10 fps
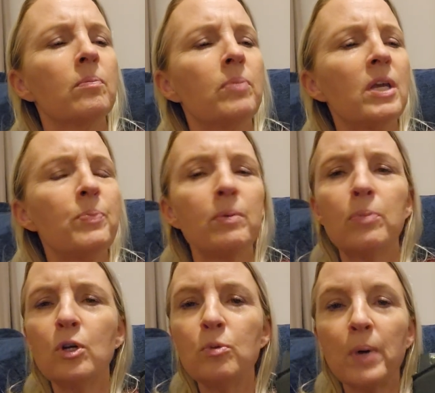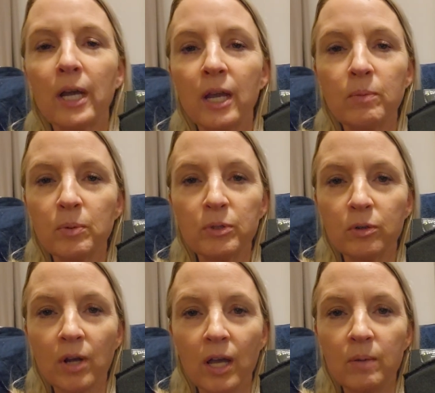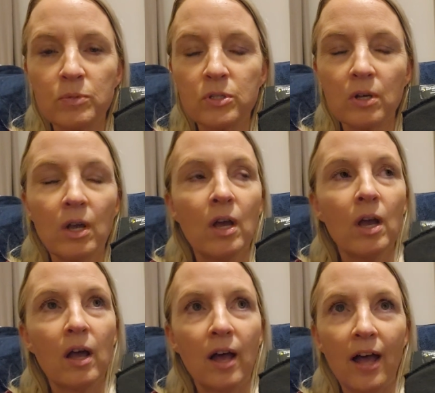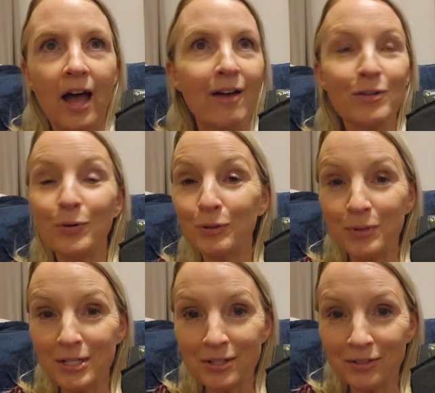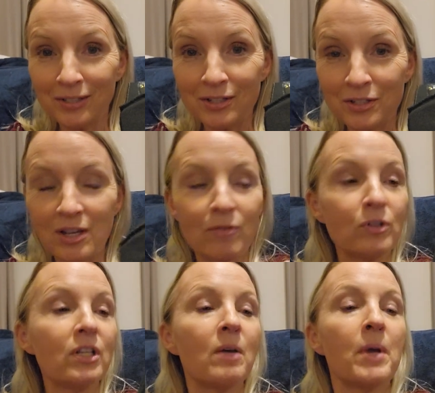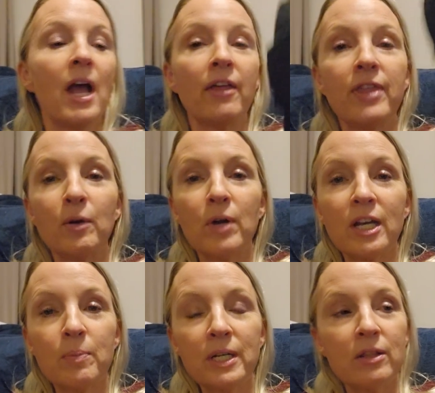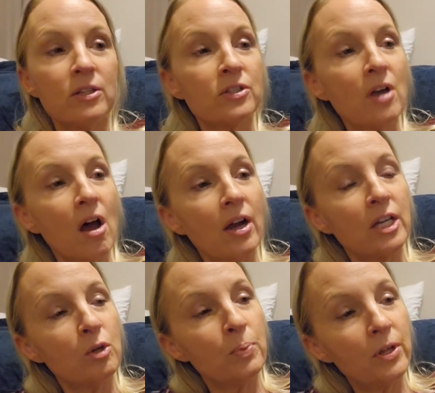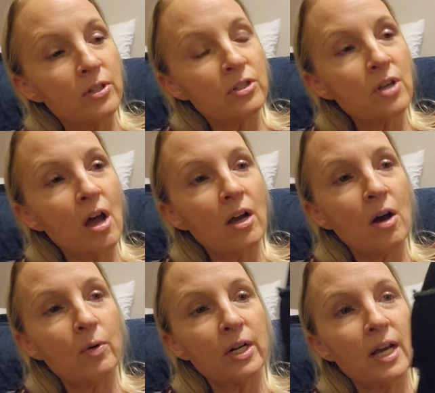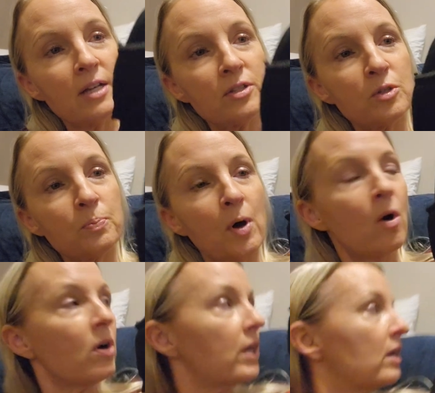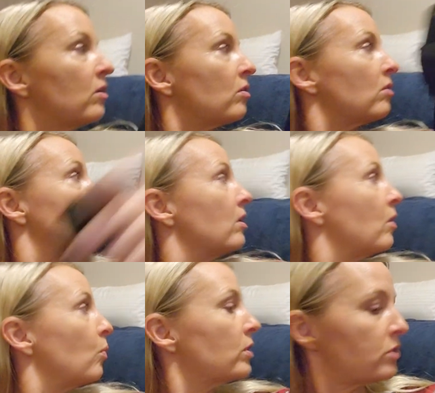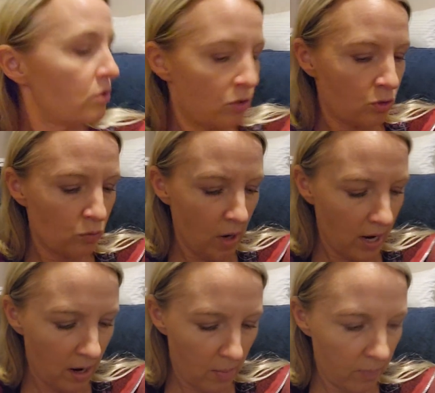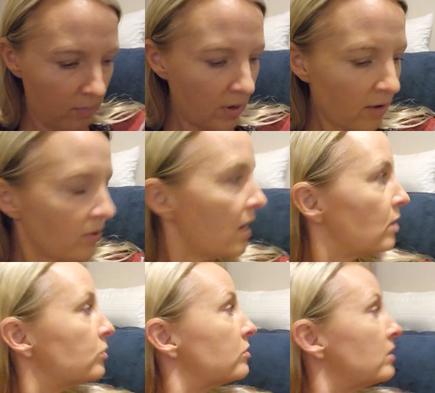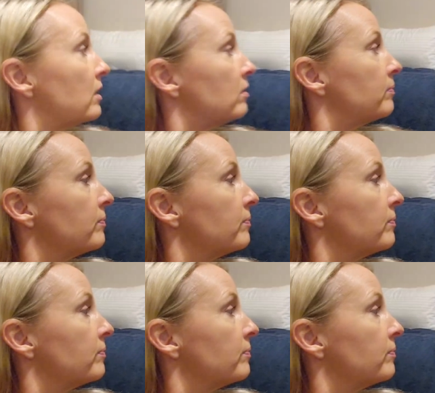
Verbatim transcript: Beep and Boop I can't remember their names I've only recently discovered them they recommended the sock and you put the sock on and it has this part here where's the strap I've lost it